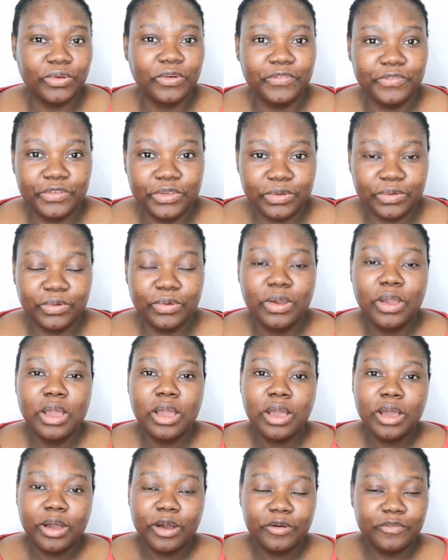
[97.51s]
of you
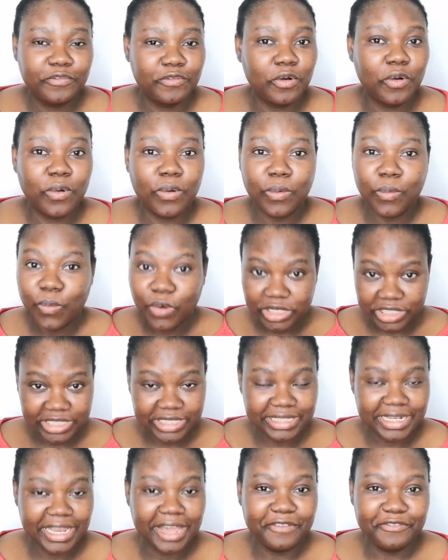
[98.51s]
for
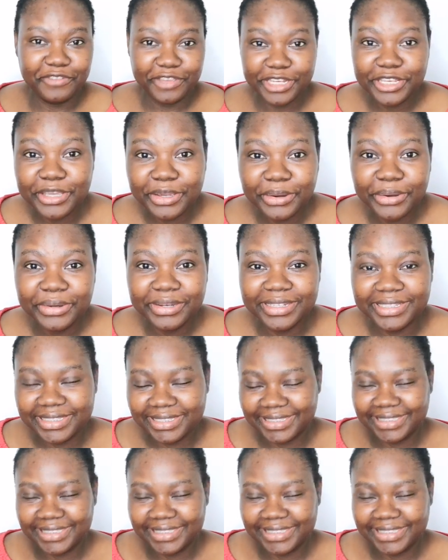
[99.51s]
watching that video.